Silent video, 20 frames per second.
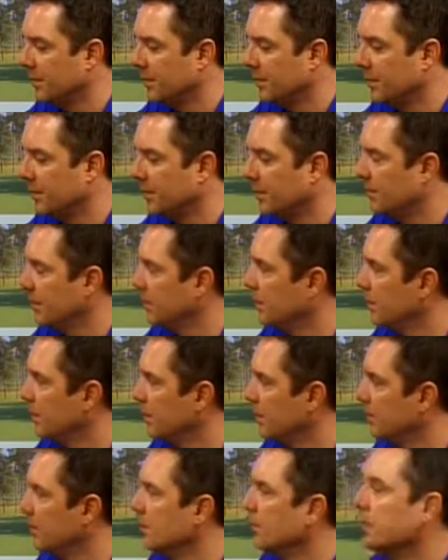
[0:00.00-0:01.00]

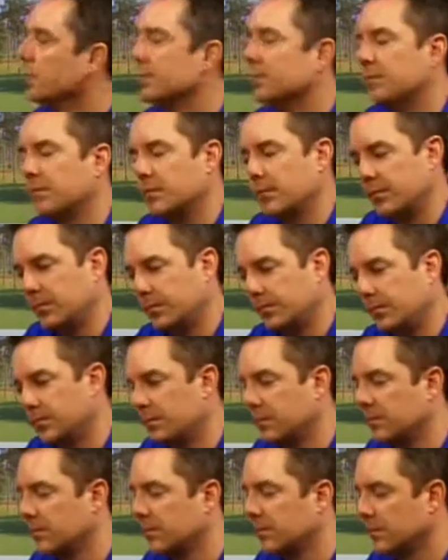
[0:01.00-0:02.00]

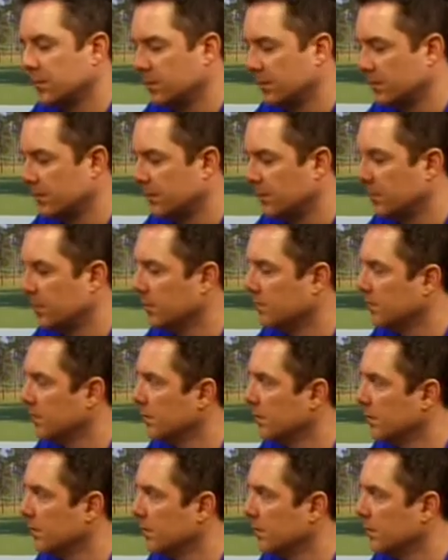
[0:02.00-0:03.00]

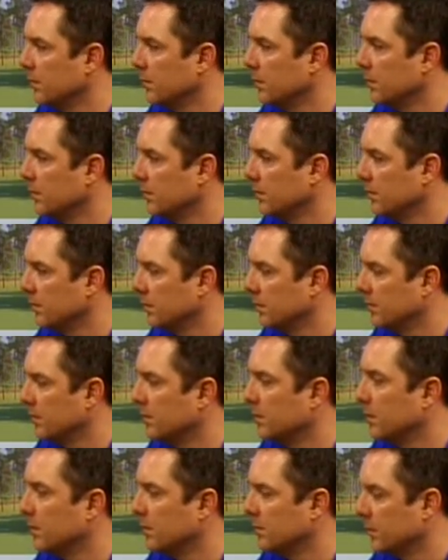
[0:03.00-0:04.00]

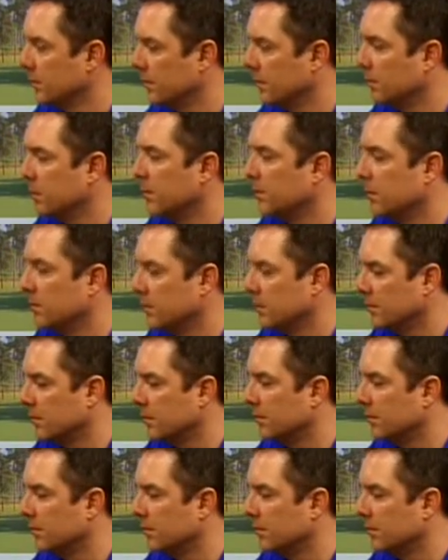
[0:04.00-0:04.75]
(silent)